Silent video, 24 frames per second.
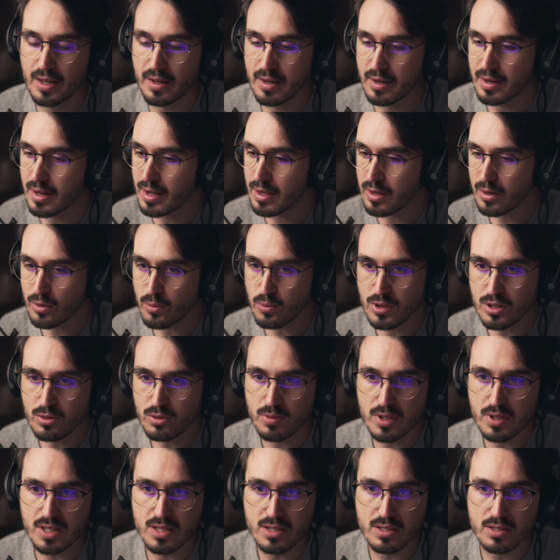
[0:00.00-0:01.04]
Now
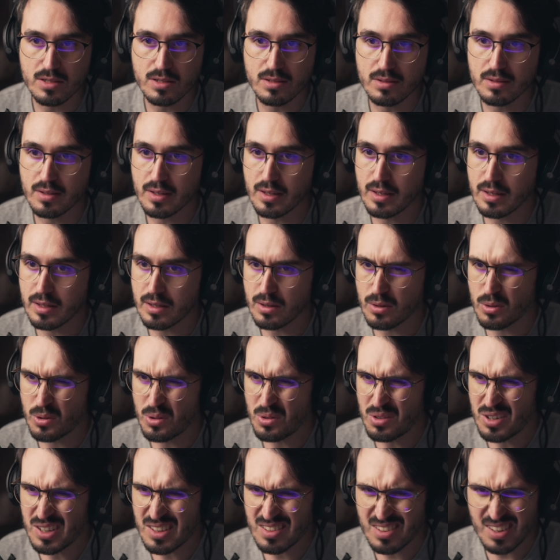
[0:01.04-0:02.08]
woodwinds, the
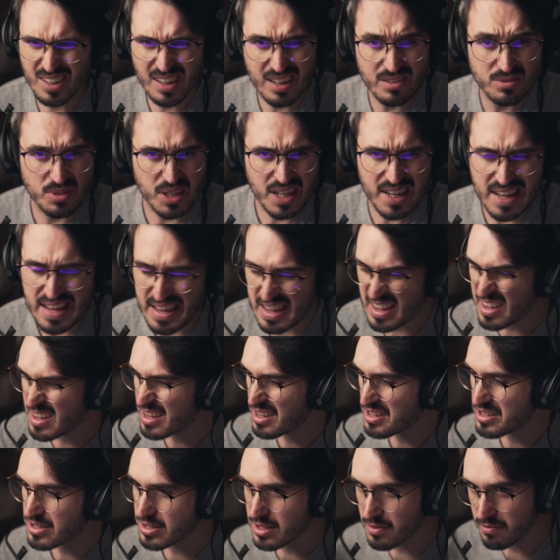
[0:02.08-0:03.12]
only thing I really hear
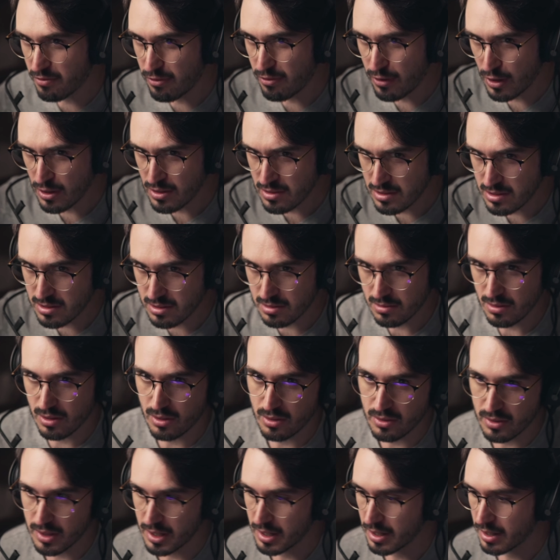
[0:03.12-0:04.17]
is the flute
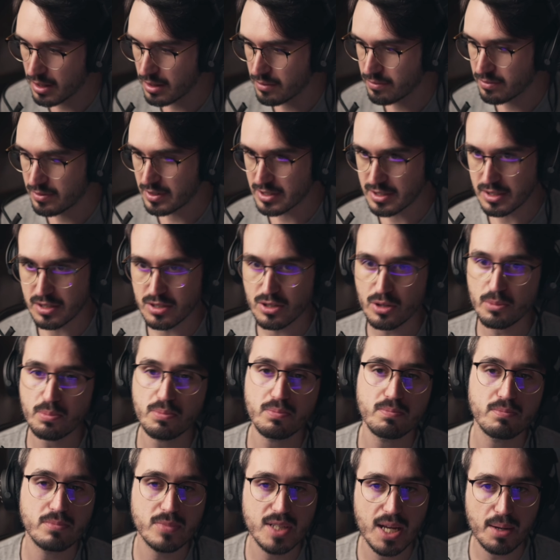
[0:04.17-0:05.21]
on the very top,
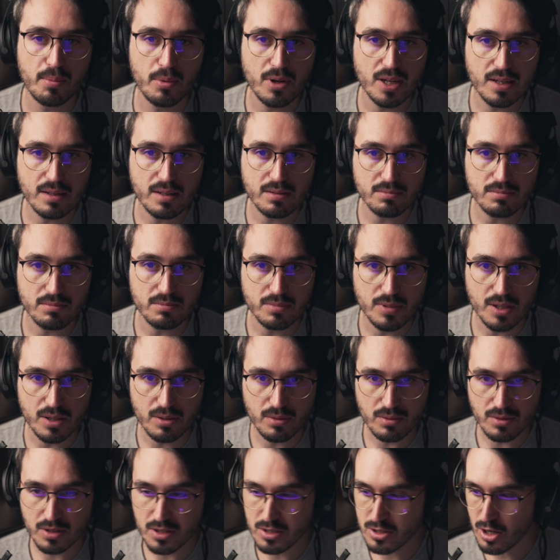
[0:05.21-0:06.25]
doubling, you
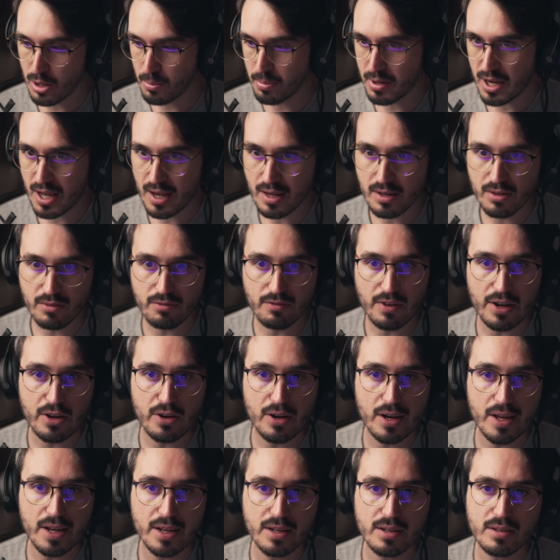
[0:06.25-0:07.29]
know, the top line on
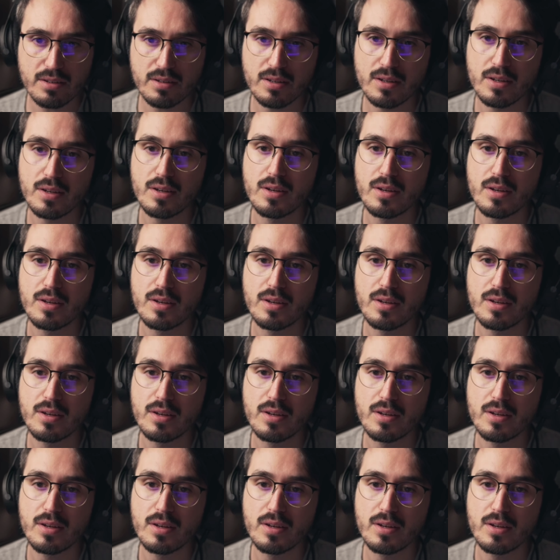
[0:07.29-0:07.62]
violin.